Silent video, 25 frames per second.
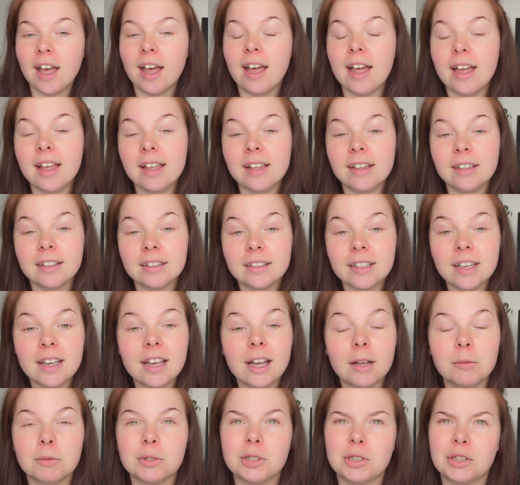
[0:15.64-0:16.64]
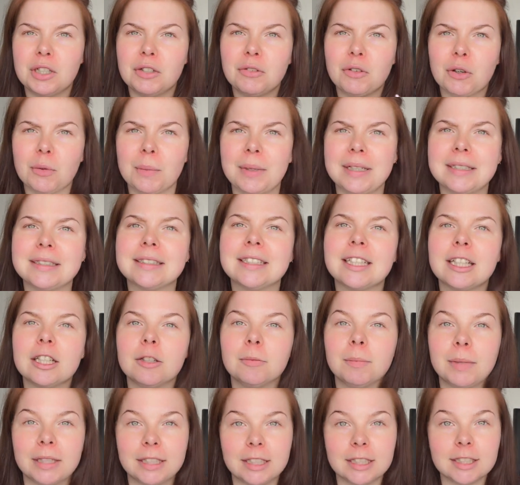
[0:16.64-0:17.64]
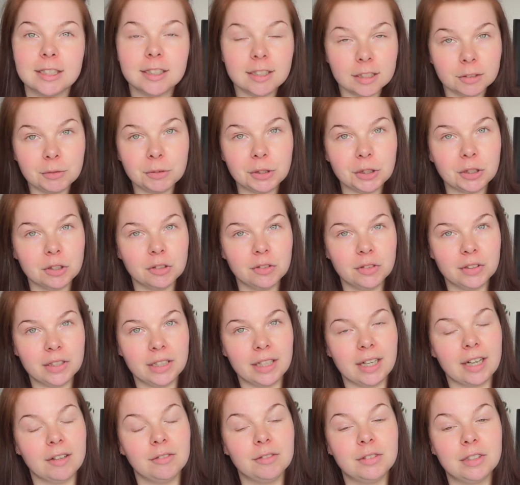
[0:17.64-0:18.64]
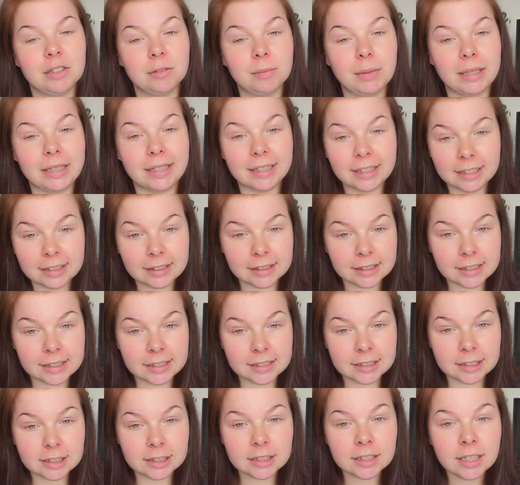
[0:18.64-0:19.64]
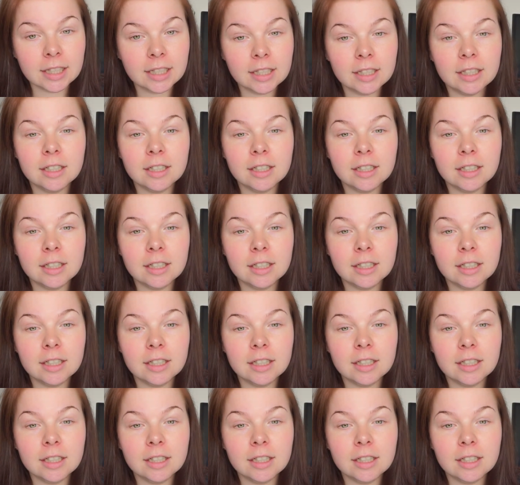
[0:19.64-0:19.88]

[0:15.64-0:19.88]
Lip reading: And yeah, I'm sorry for my skin, but it's still recovering after my illness.